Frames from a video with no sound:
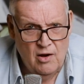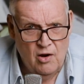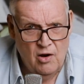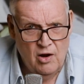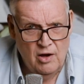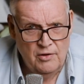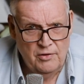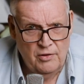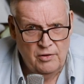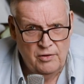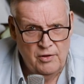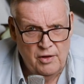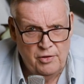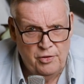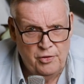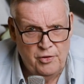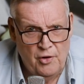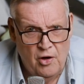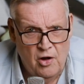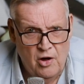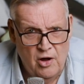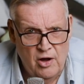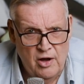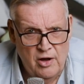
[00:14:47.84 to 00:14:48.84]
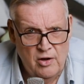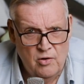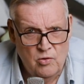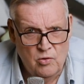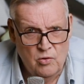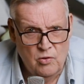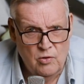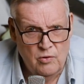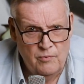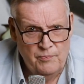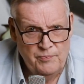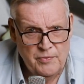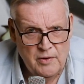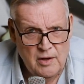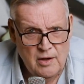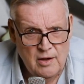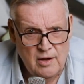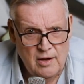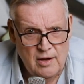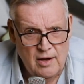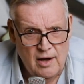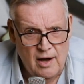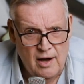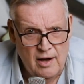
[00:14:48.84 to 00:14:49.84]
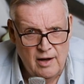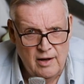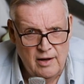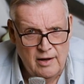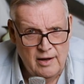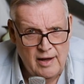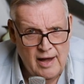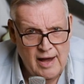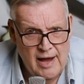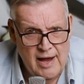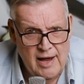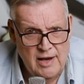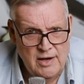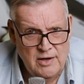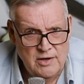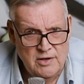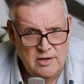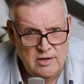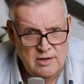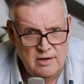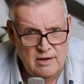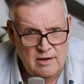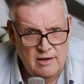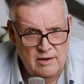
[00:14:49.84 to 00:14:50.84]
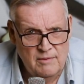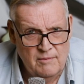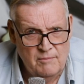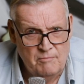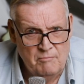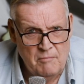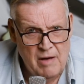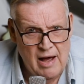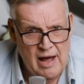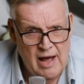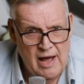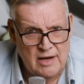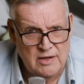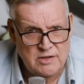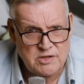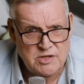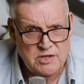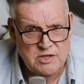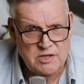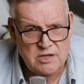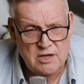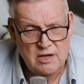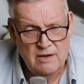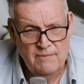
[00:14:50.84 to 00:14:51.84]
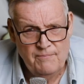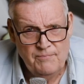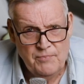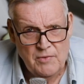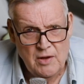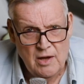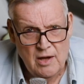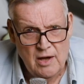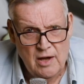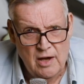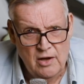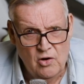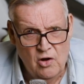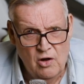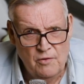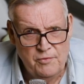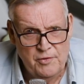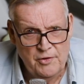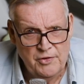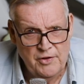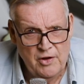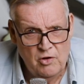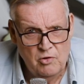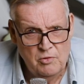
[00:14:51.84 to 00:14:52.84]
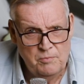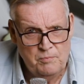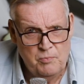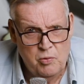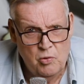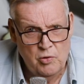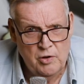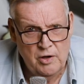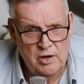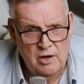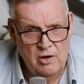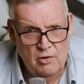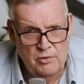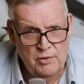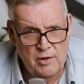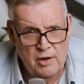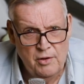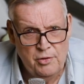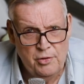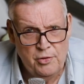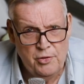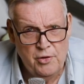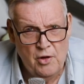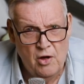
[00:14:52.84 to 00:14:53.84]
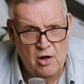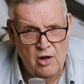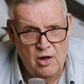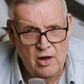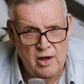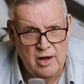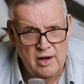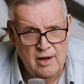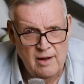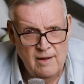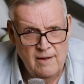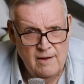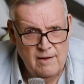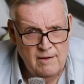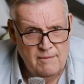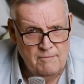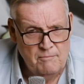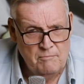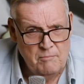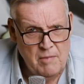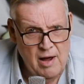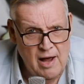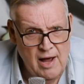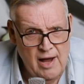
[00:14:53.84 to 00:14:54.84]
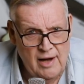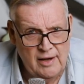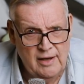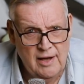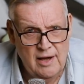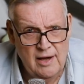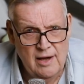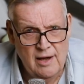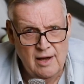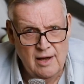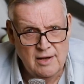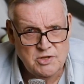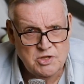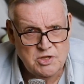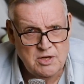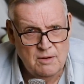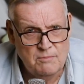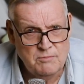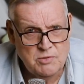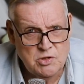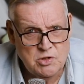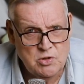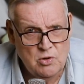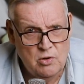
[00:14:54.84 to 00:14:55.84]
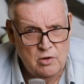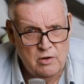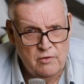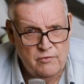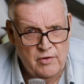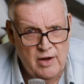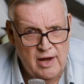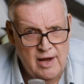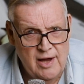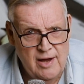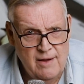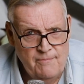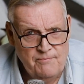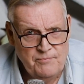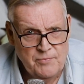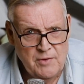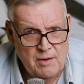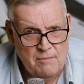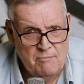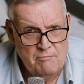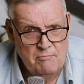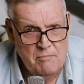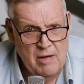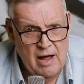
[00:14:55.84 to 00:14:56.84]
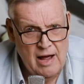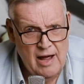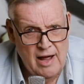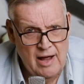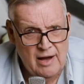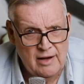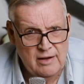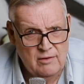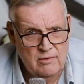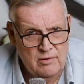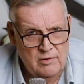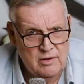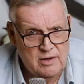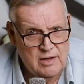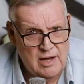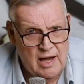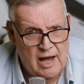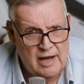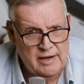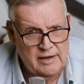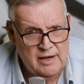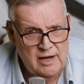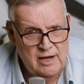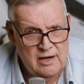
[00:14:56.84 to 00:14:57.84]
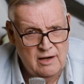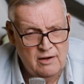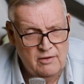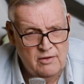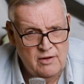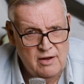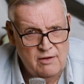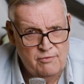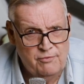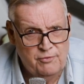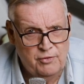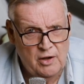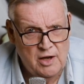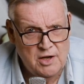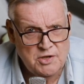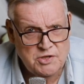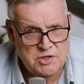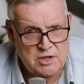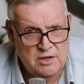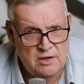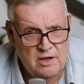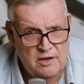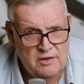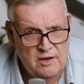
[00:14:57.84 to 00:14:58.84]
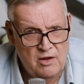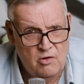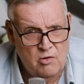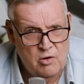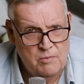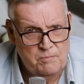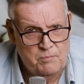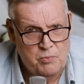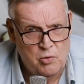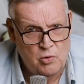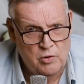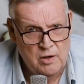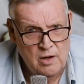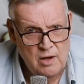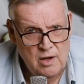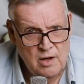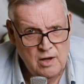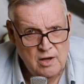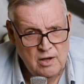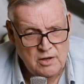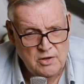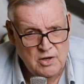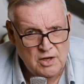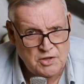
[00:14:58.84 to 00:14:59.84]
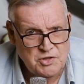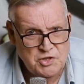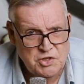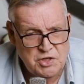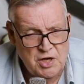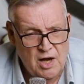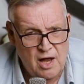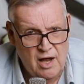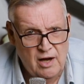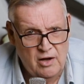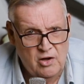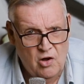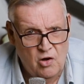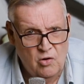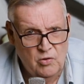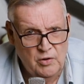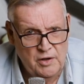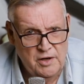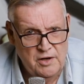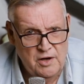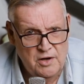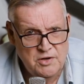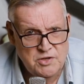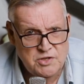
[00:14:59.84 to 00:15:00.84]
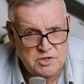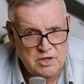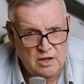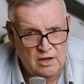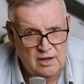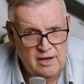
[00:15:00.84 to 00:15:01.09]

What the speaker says: either their thigh or hand marks, and often they would put it on their thigh, marking at some sort of a mark cut into their flesh, and then they would put like charcoal in it to